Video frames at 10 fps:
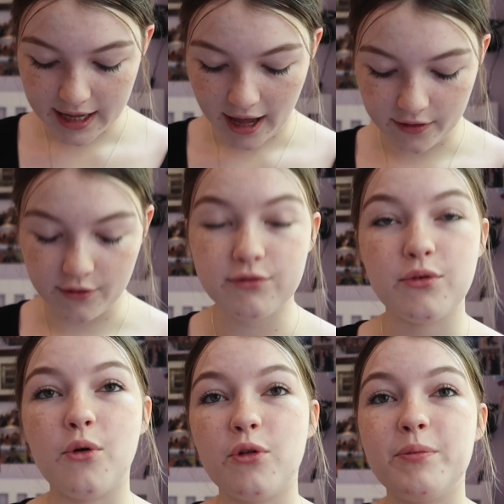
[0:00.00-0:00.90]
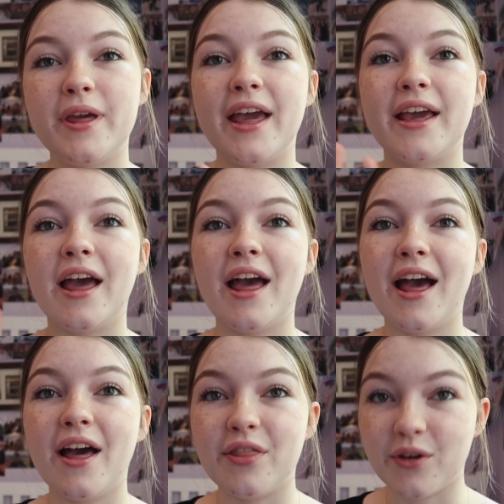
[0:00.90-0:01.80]
and the fourth being
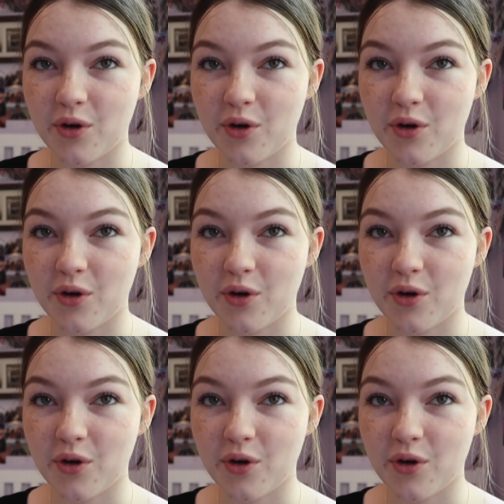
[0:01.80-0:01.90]
the